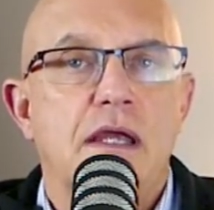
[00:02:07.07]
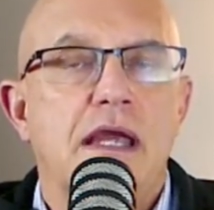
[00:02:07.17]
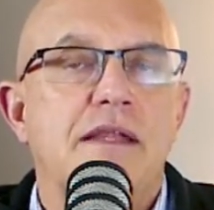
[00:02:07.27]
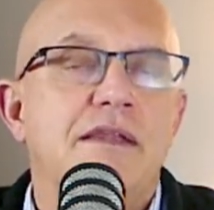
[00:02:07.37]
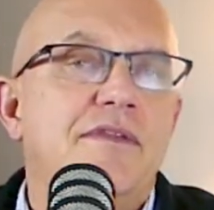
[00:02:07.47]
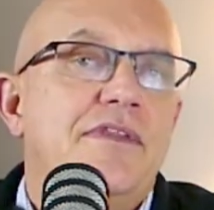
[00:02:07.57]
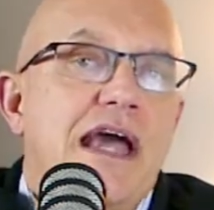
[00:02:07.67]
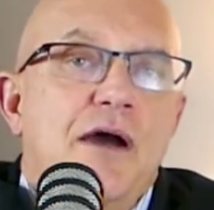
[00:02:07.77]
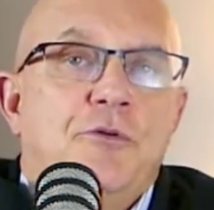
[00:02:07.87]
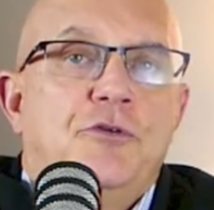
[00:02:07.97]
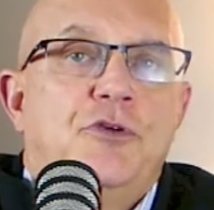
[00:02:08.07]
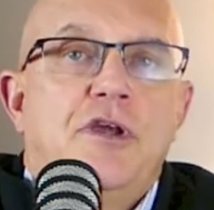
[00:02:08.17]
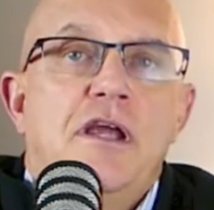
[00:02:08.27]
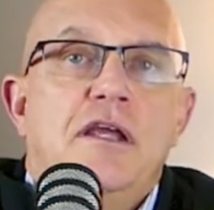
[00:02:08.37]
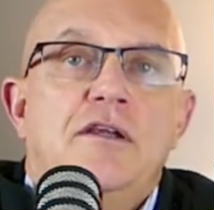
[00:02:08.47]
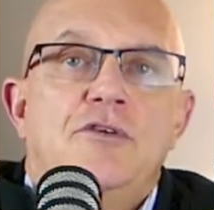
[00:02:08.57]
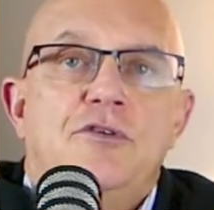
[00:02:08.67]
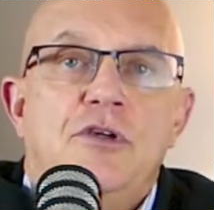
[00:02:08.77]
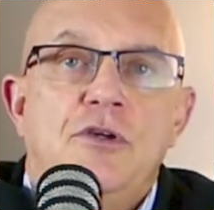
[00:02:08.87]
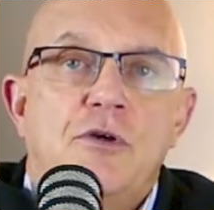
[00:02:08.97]
And that will
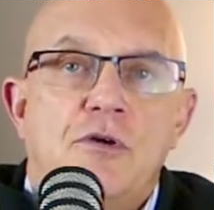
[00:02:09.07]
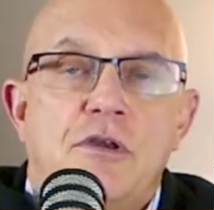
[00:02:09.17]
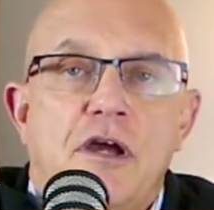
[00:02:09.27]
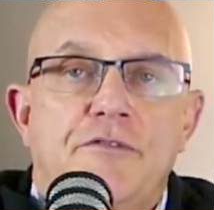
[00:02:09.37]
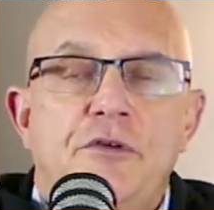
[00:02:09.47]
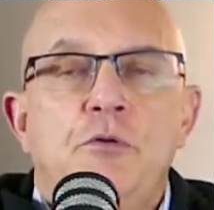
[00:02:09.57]
change your life.